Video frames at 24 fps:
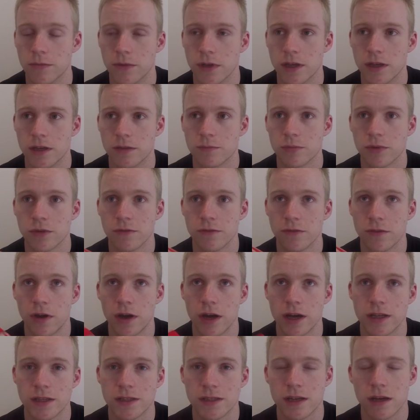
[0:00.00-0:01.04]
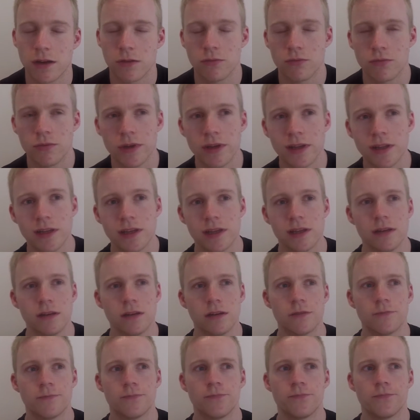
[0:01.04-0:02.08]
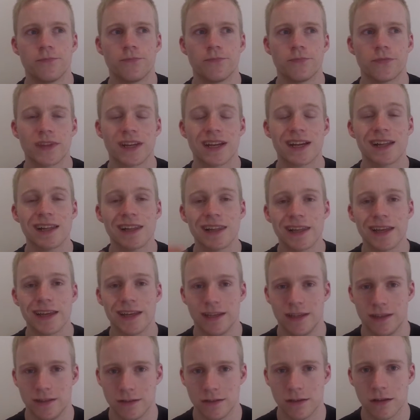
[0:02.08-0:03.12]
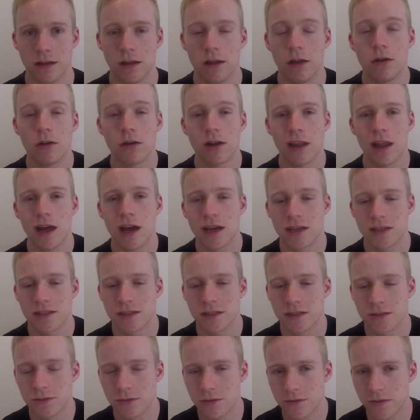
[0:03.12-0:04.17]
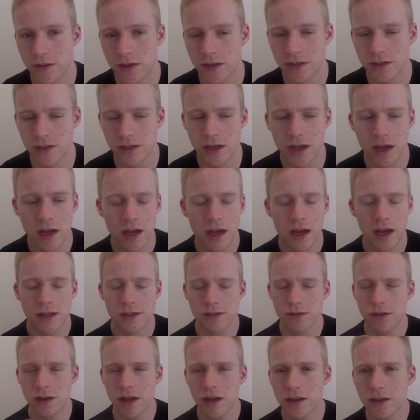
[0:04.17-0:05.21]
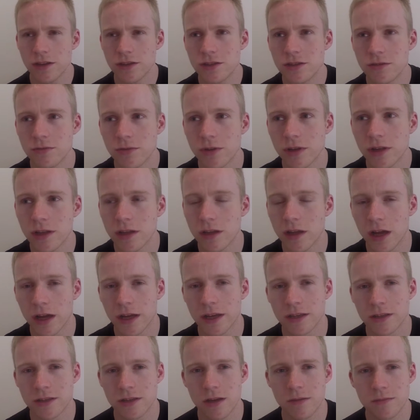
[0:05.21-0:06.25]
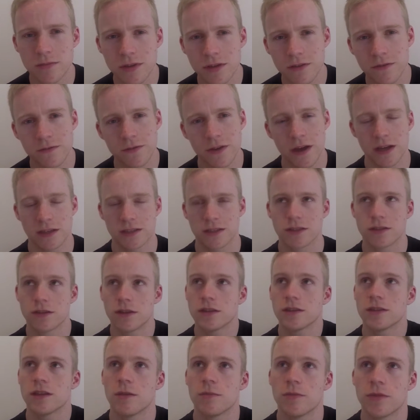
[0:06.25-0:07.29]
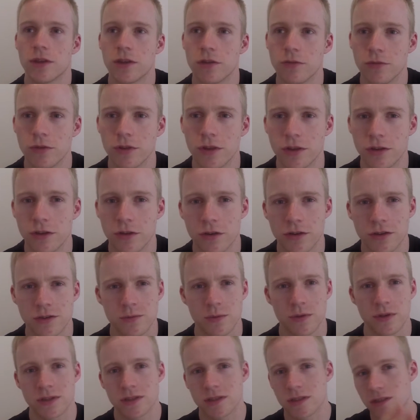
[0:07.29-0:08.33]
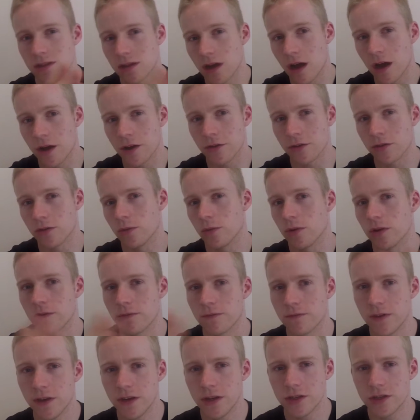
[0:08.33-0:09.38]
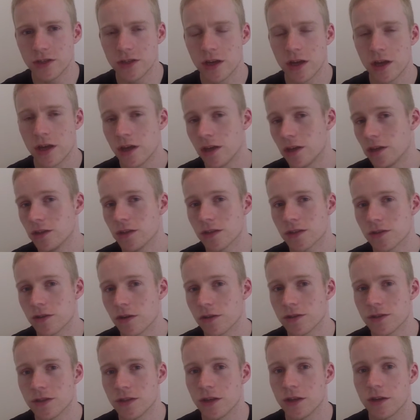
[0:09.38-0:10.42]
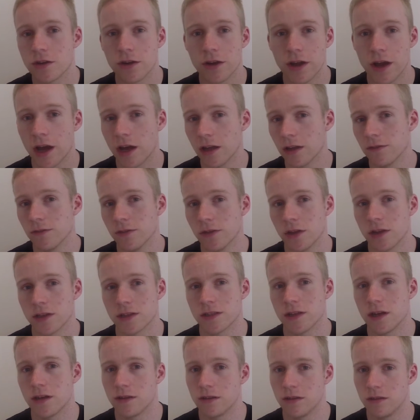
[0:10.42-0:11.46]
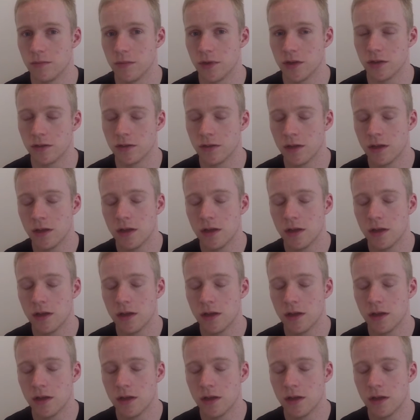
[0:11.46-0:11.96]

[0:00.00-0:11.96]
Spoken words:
It provides a really clean, long-lasting sort of energy. It's not energy really, like in terms of the effects, it's not something you really notice when it started or when it finished. You just notice that you've got a hell of a lot done in the middle.